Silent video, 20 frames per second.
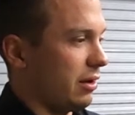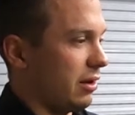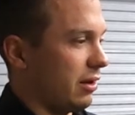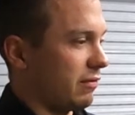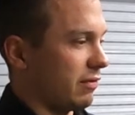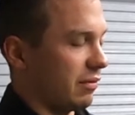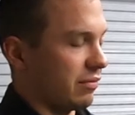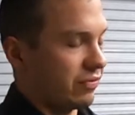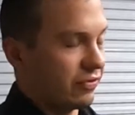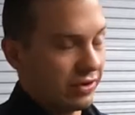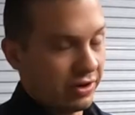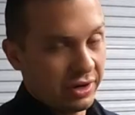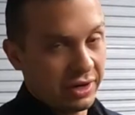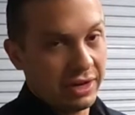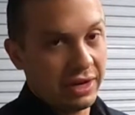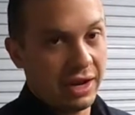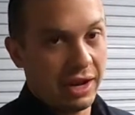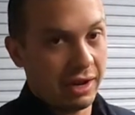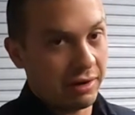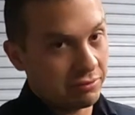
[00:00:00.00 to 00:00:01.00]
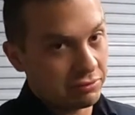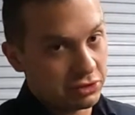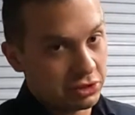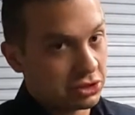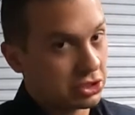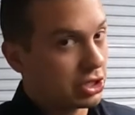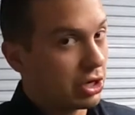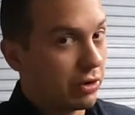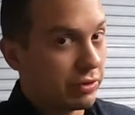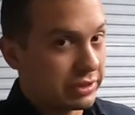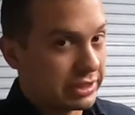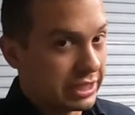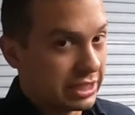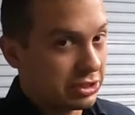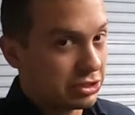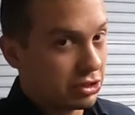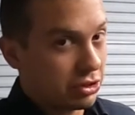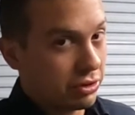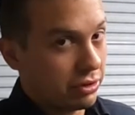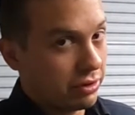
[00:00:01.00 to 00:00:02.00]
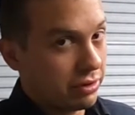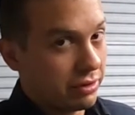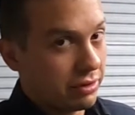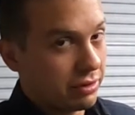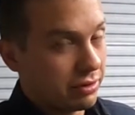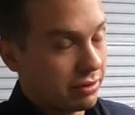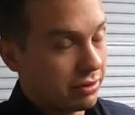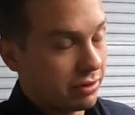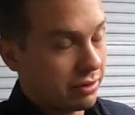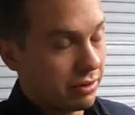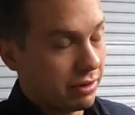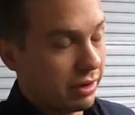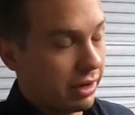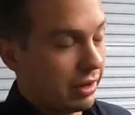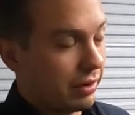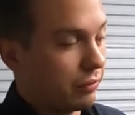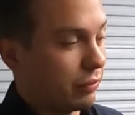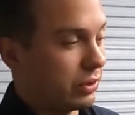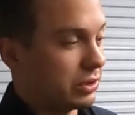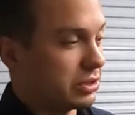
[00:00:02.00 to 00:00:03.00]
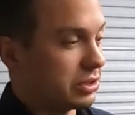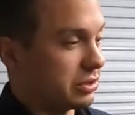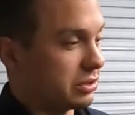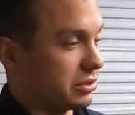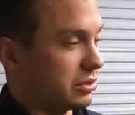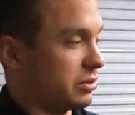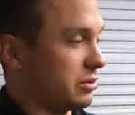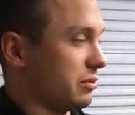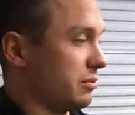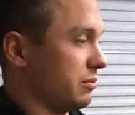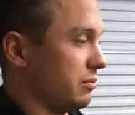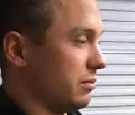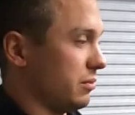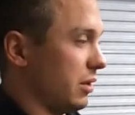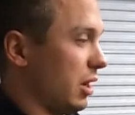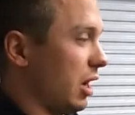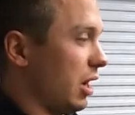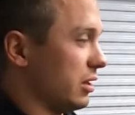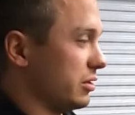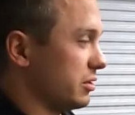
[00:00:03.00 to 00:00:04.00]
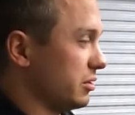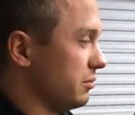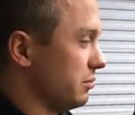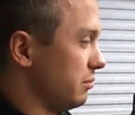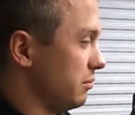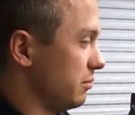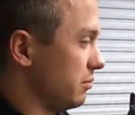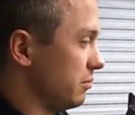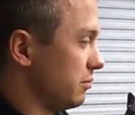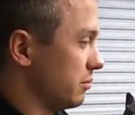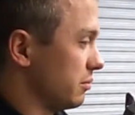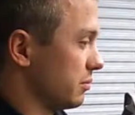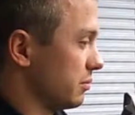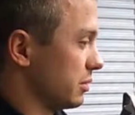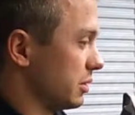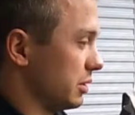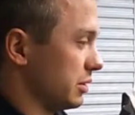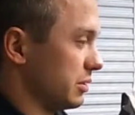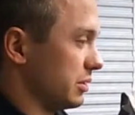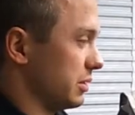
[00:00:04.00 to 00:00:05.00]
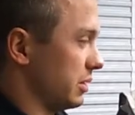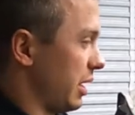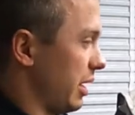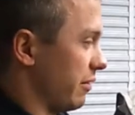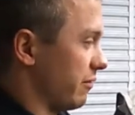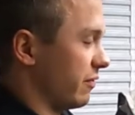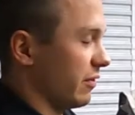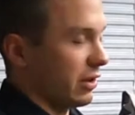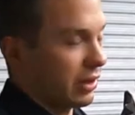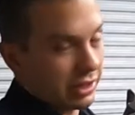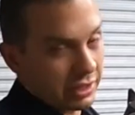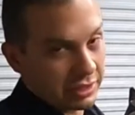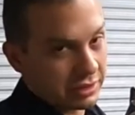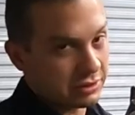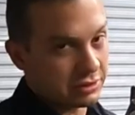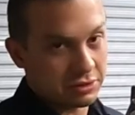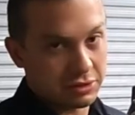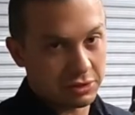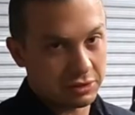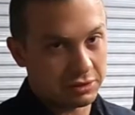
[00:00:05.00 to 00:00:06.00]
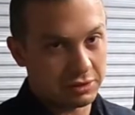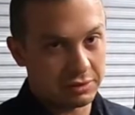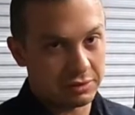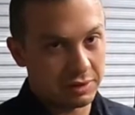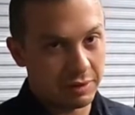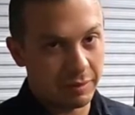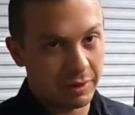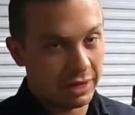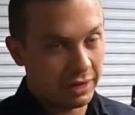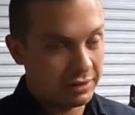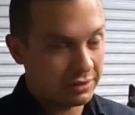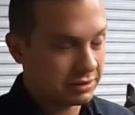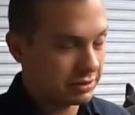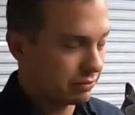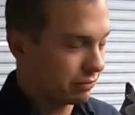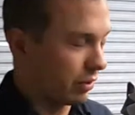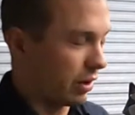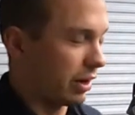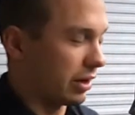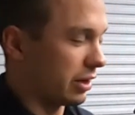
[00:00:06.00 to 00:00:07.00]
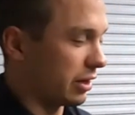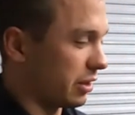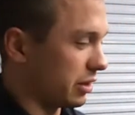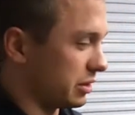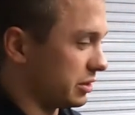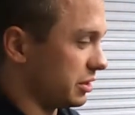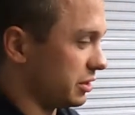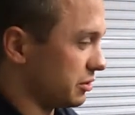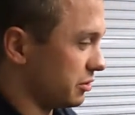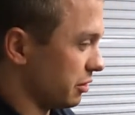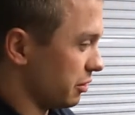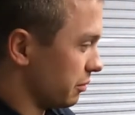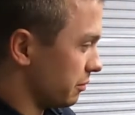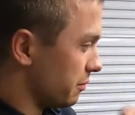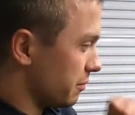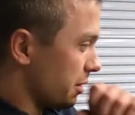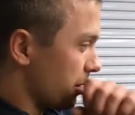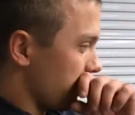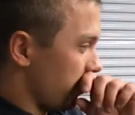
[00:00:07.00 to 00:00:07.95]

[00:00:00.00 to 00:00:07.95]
If I'm feeling it, I'll just go t-shirt, which is awesome because that feeling is just the best, riding in the t-shirt.